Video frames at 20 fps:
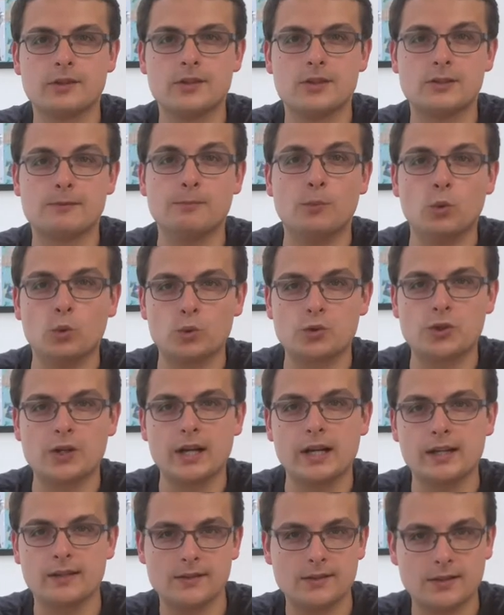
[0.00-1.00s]
small
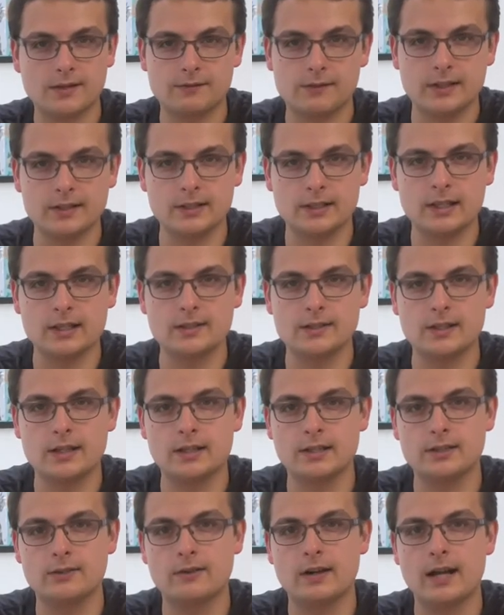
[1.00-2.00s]
trains, stuff like the London
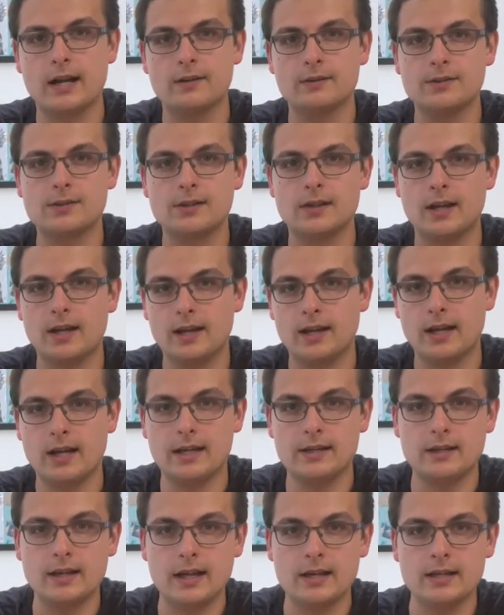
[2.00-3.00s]
Underground
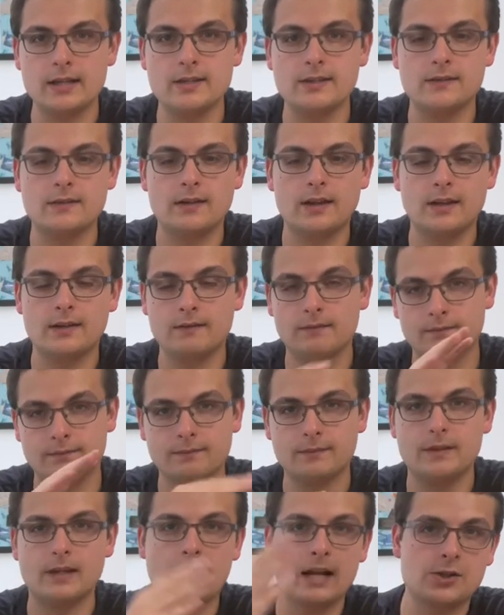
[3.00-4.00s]
and
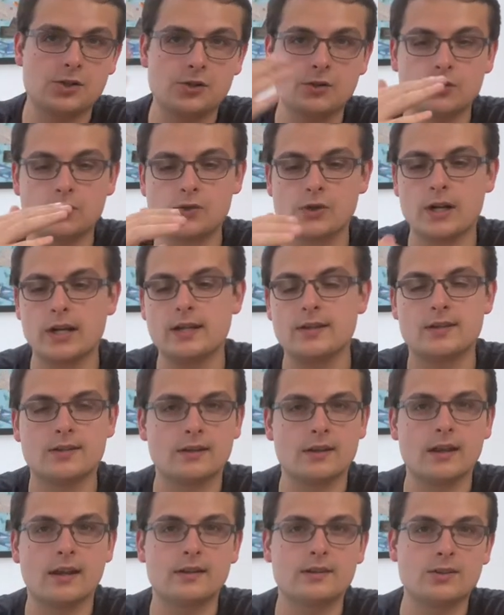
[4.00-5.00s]
national trains
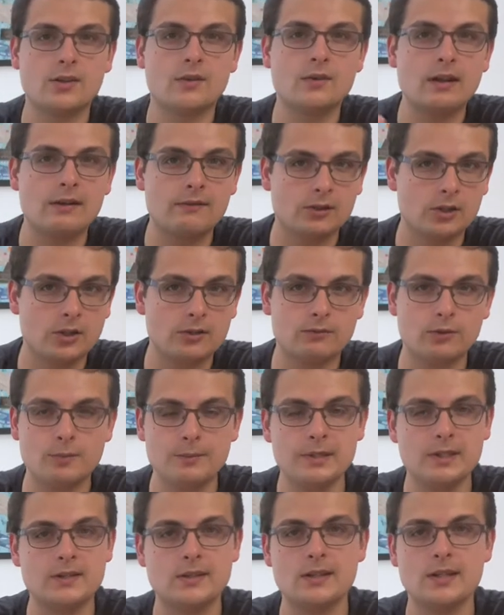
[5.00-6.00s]
don't have a lot of room
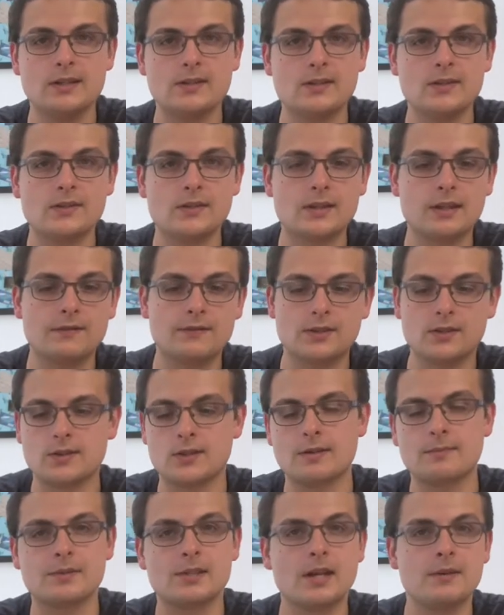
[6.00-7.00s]
in the seats and stuff. So
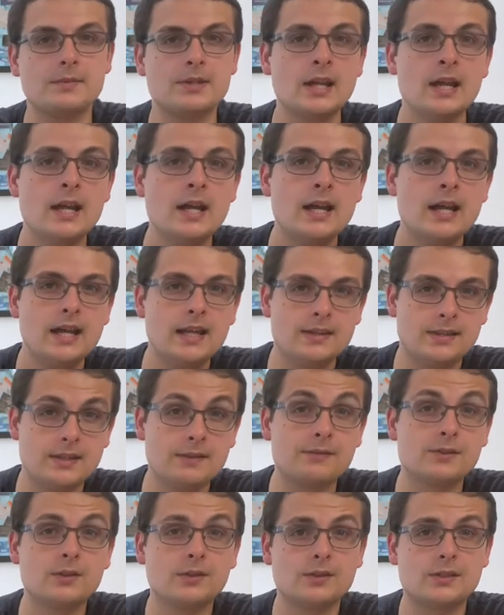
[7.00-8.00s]
sometimes it's
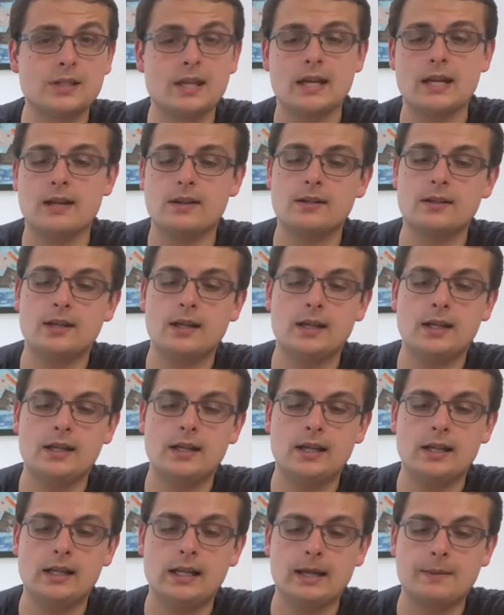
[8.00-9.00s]
difficult to get out
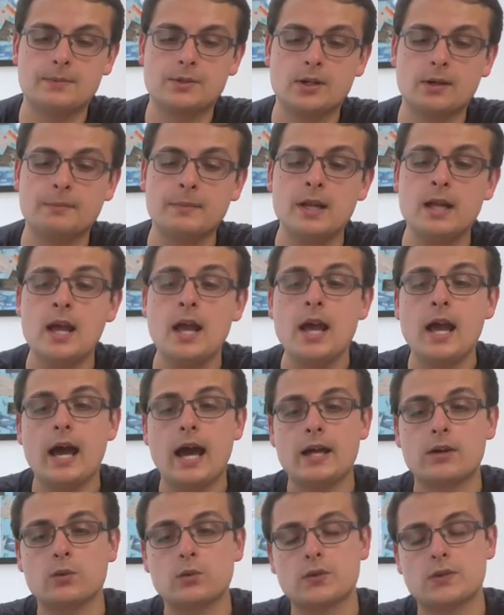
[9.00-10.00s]
a laptop.
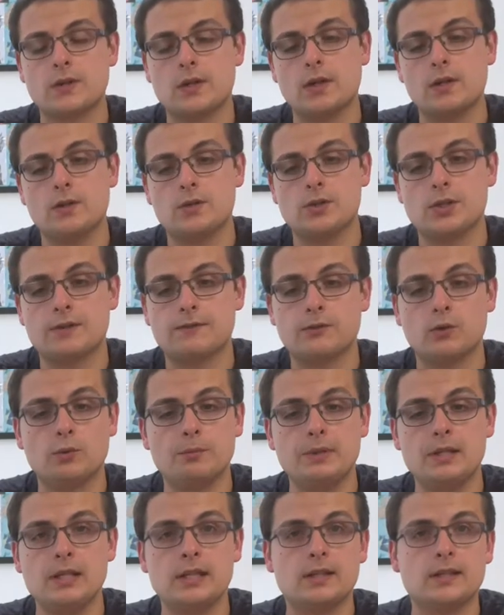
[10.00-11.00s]
And also just for
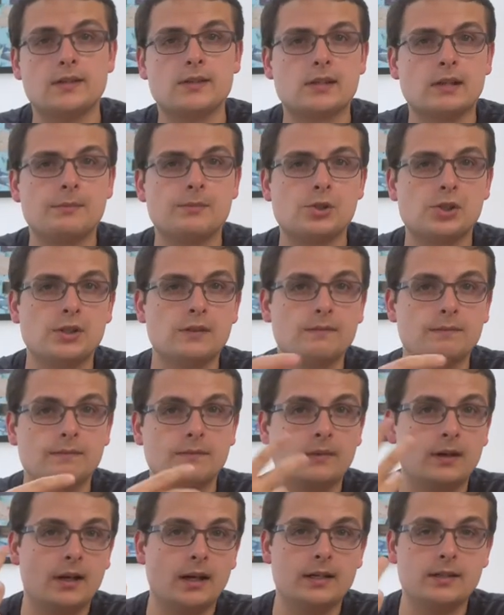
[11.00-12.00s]
media consumption,
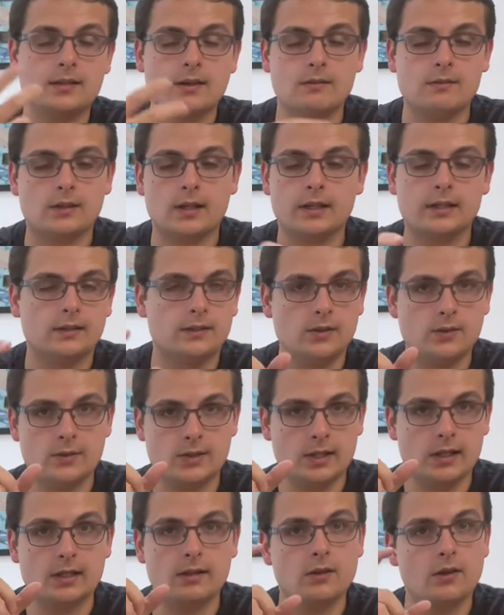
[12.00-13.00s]
I don't like
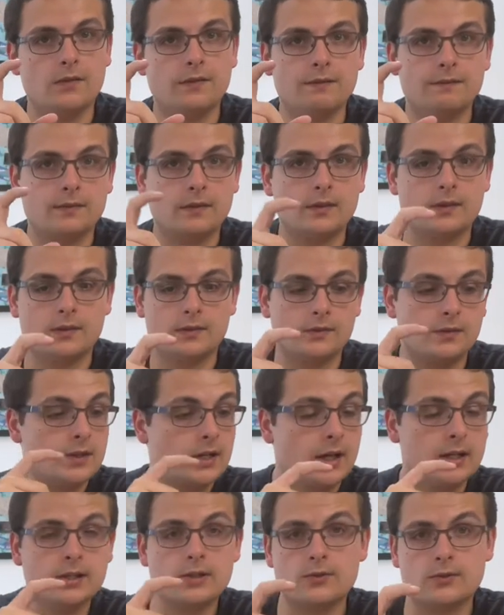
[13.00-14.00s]
using it on
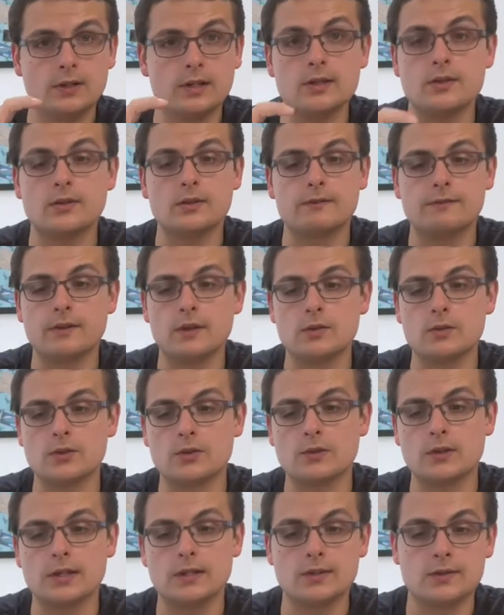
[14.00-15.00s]
tiny screens, on a phone
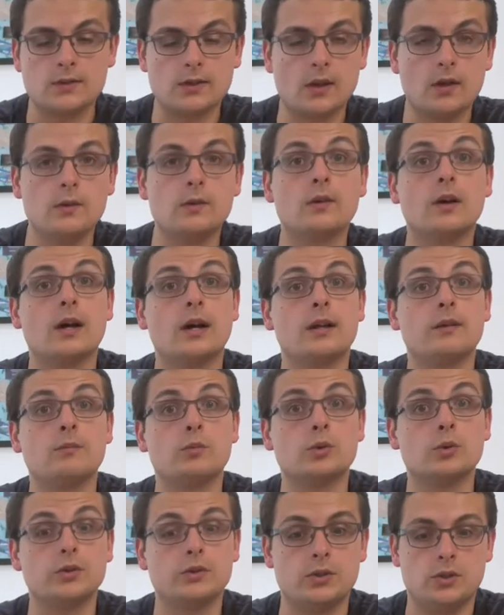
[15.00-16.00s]
screen. So I
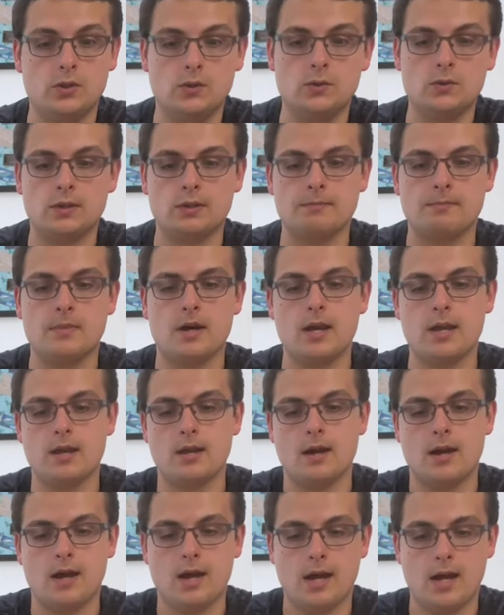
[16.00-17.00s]
will use my
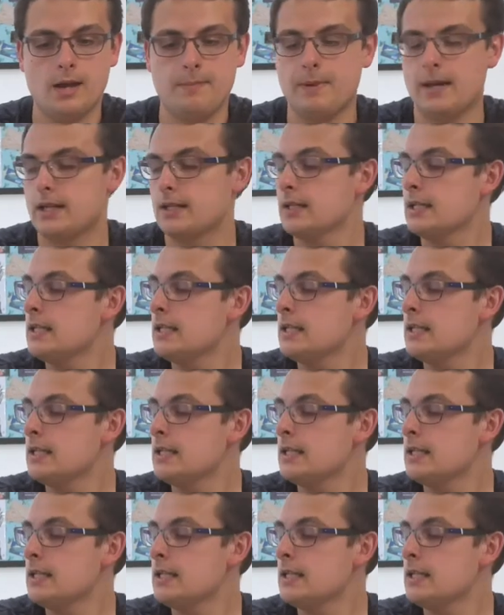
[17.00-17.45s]
iPad.